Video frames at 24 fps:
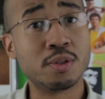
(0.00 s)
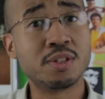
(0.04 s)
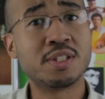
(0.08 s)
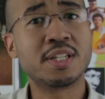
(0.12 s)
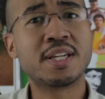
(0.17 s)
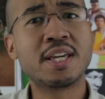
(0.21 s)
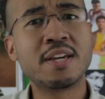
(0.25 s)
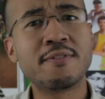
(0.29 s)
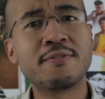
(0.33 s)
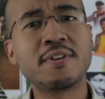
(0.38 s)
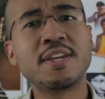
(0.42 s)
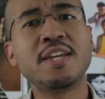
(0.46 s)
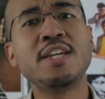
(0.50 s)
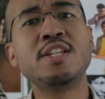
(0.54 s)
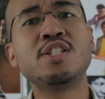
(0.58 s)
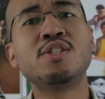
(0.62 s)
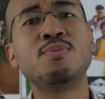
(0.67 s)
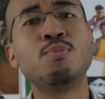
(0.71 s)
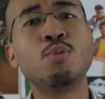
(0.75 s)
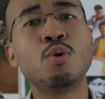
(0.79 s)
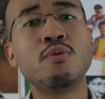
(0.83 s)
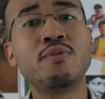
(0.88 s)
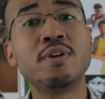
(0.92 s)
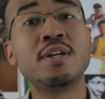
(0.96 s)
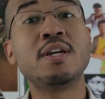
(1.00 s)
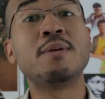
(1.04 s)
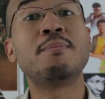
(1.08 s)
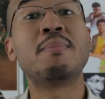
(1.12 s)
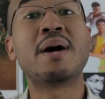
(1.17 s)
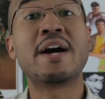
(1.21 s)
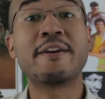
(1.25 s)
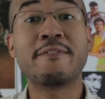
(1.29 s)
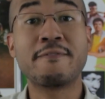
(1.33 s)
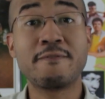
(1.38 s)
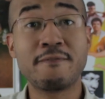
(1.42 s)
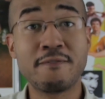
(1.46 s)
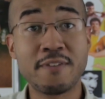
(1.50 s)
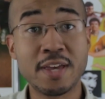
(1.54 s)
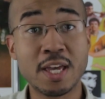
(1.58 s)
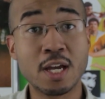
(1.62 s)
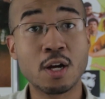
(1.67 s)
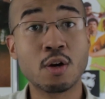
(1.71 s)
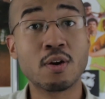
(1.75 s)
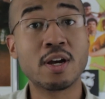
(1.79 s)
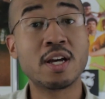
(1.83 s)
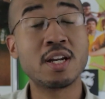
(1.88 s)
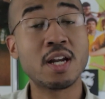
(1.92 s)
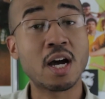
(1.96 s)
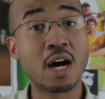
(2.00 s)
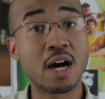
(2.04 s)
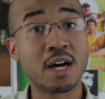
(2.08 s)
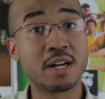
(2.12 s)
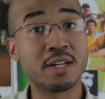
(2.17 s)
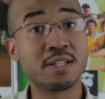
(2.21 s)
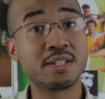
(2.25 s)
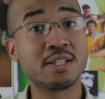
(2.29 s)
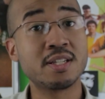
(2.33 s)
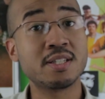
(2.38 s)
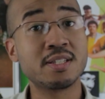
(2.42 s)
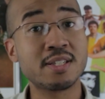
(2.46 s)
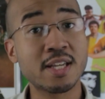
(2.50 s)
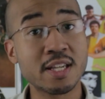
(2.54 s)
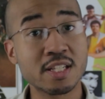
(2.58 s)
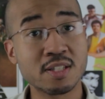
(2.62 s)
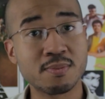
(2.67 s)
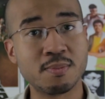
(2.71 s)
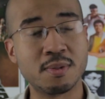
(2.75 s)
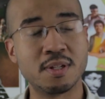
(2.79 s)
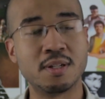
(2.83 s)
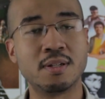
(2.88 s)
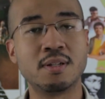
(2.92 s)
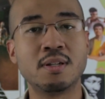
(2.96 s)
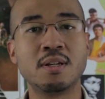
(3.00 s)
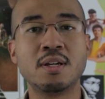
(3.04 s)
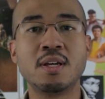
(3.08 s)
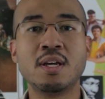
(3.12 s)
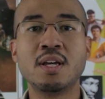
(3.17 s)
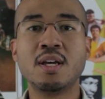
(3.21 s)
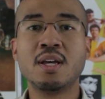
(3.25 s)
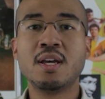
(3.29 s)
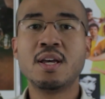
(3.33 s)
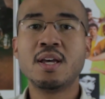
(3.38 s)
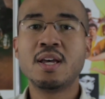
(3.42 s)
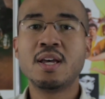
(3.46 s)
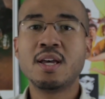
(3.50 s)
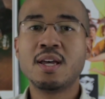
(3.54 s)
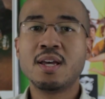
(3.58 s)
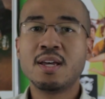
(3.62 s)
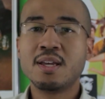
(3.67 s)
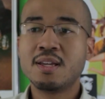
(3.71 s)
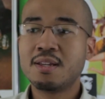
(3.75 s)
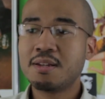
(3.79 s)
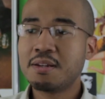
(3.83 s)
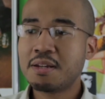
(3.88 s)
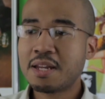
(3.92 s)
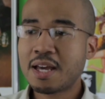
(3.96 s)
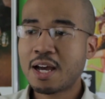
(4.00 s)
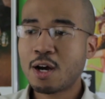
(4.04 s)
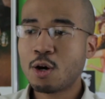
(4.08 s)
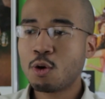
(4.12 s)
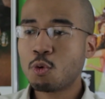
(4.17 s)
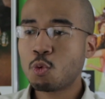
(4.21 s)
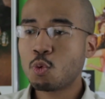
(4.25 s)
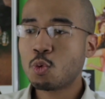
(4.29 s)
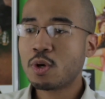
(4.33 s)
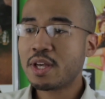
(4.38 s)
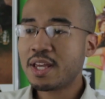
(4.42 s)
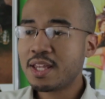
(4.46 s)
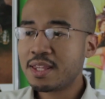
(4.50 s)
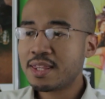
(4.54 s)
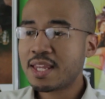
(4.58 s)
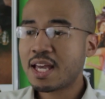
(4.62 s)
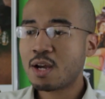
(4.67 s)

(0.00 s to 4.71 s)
to give each movie my fair and honest assessment. Now, in